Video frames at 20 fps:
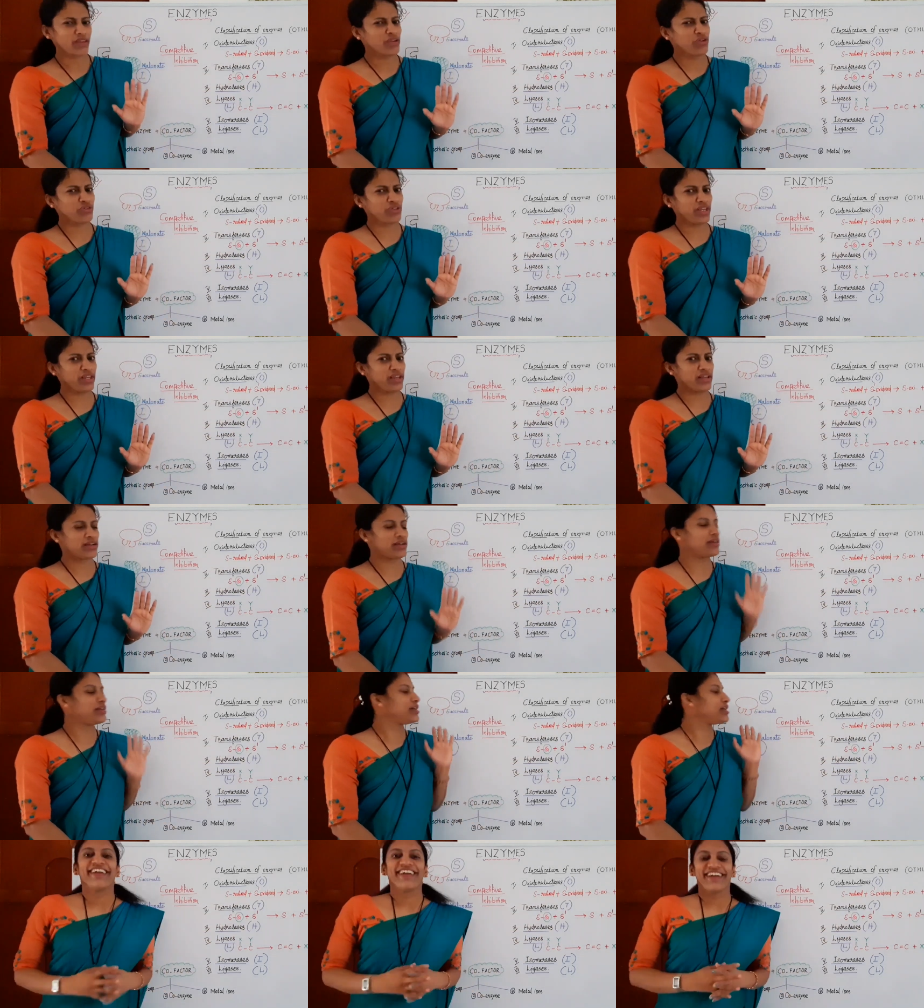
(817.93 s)
Okay.
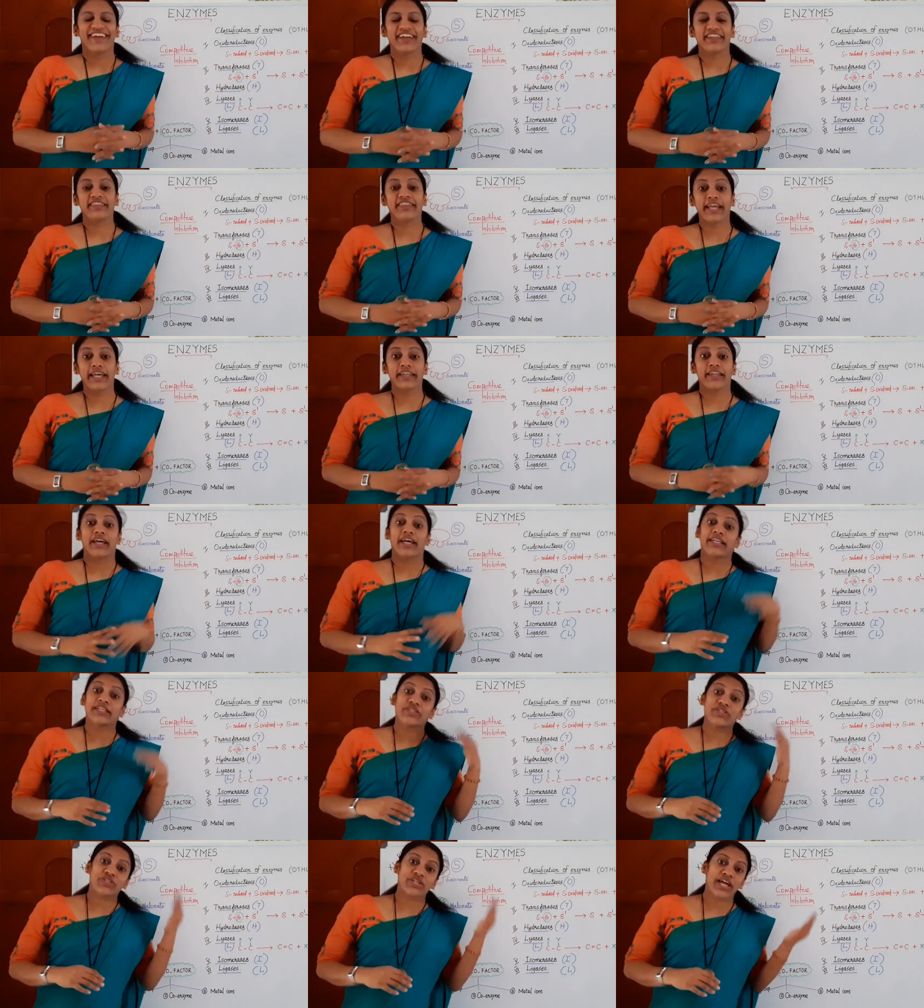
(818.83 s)

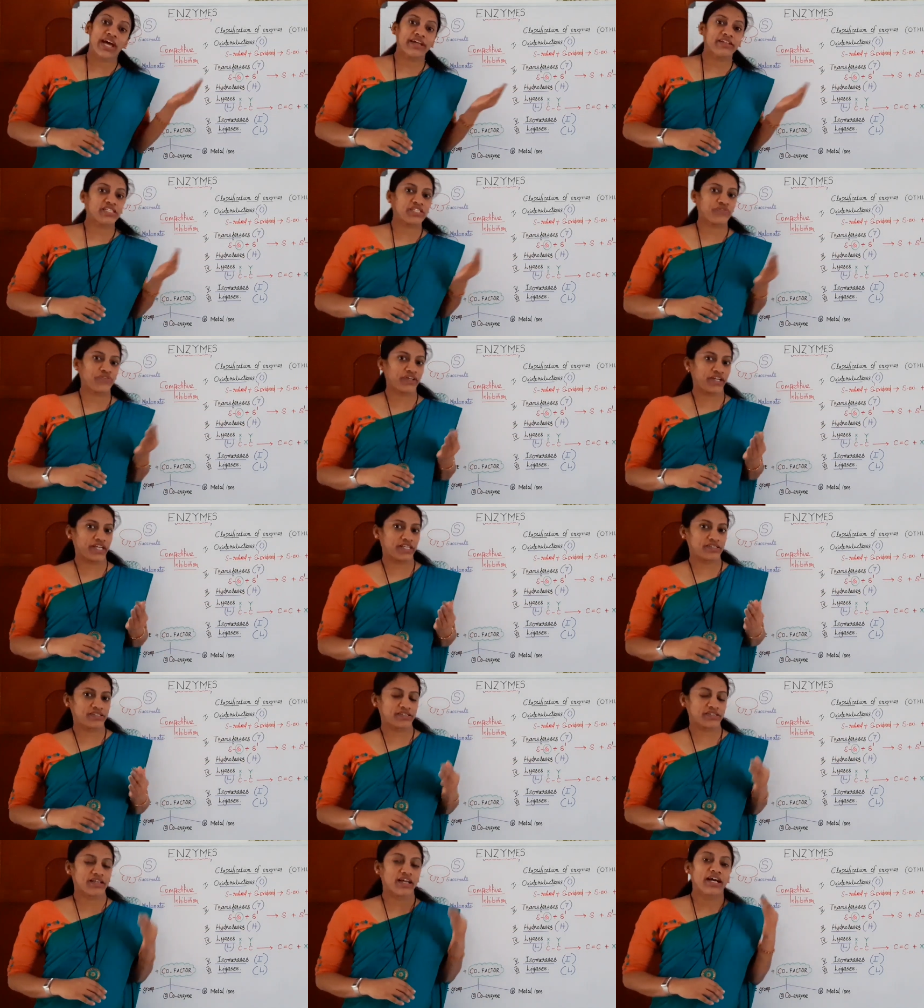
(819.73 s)
Then
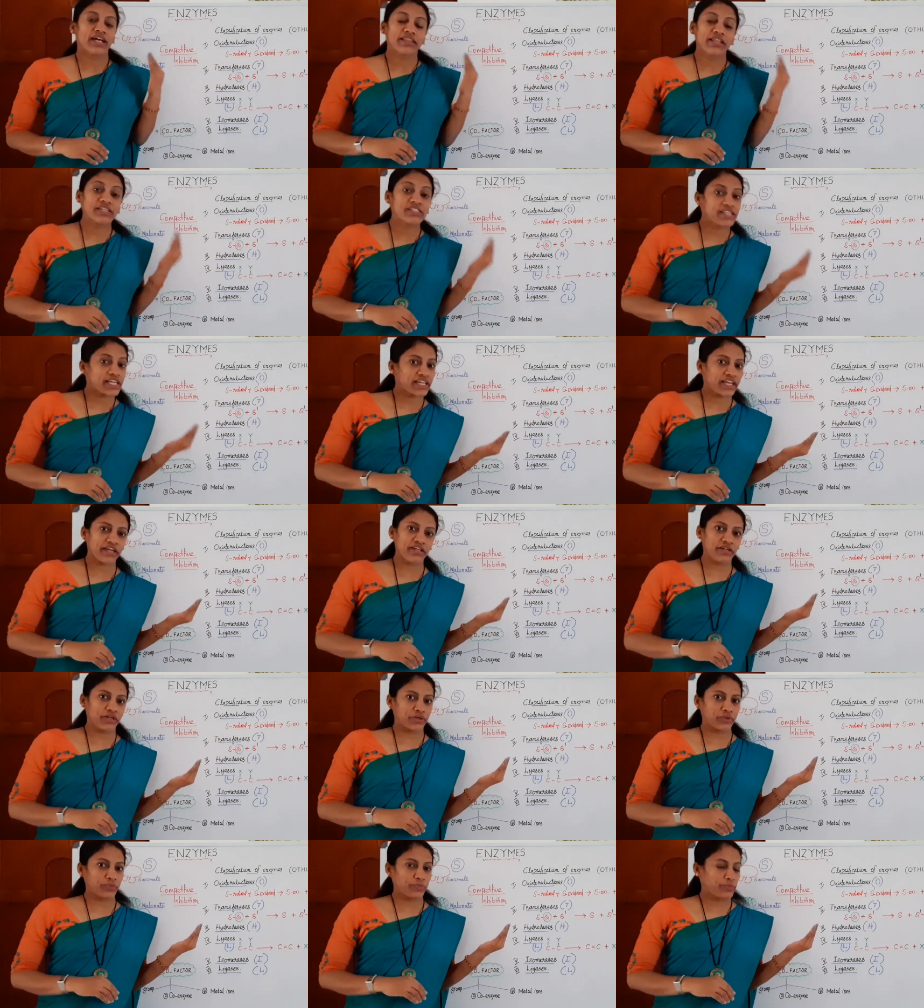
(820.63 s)
transferases, the
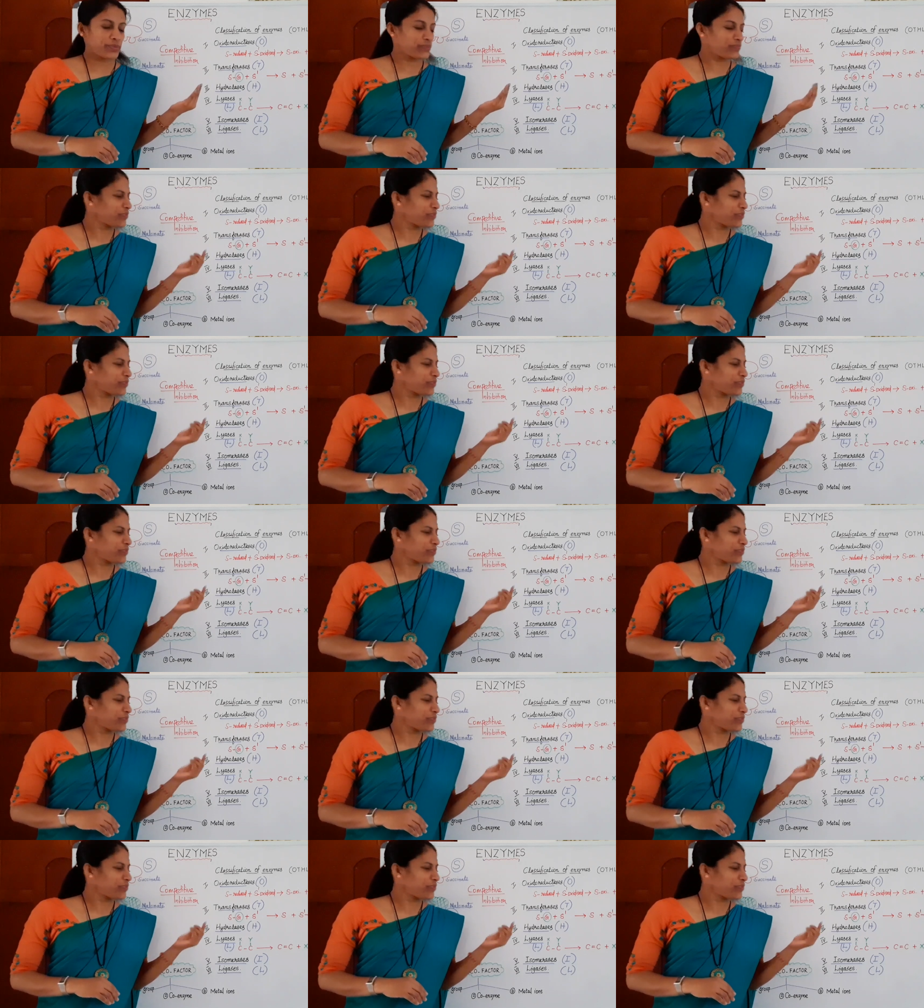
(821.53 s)
second group.